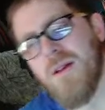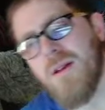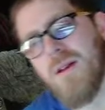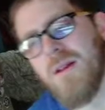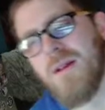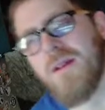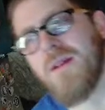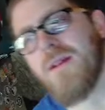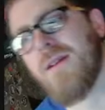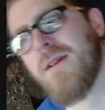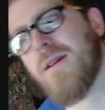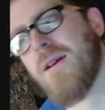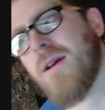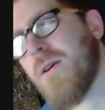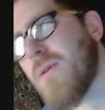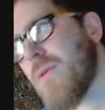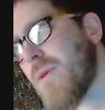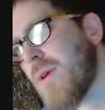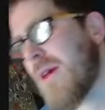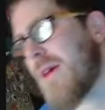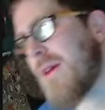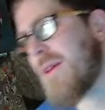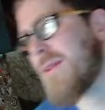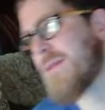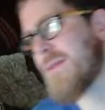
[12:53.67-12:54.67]
you know,
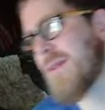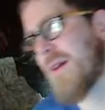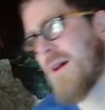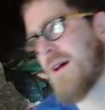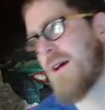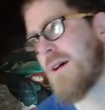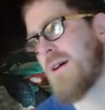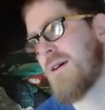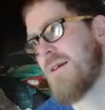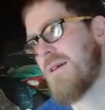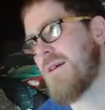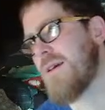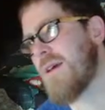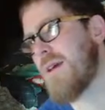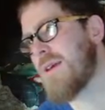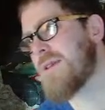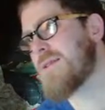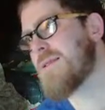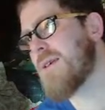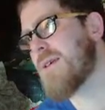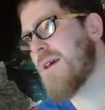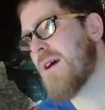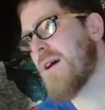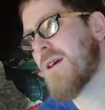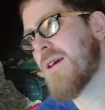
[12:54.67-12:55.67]
he's
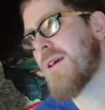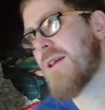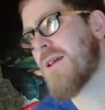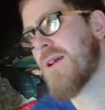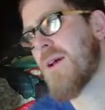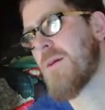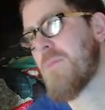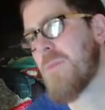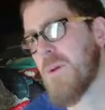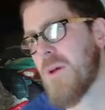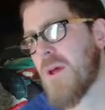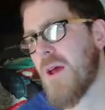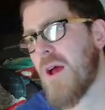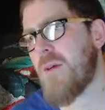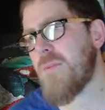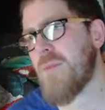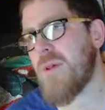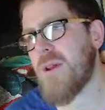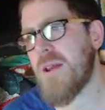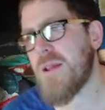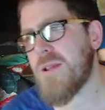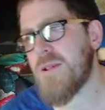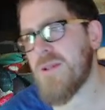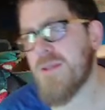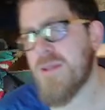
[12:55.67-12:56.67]
young and up and coming.
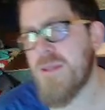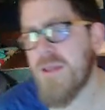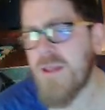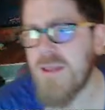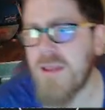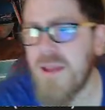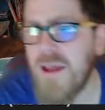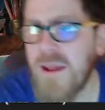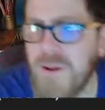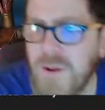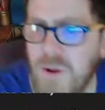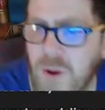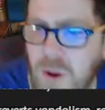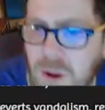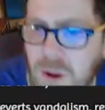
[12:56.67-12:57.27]
He just did that Notting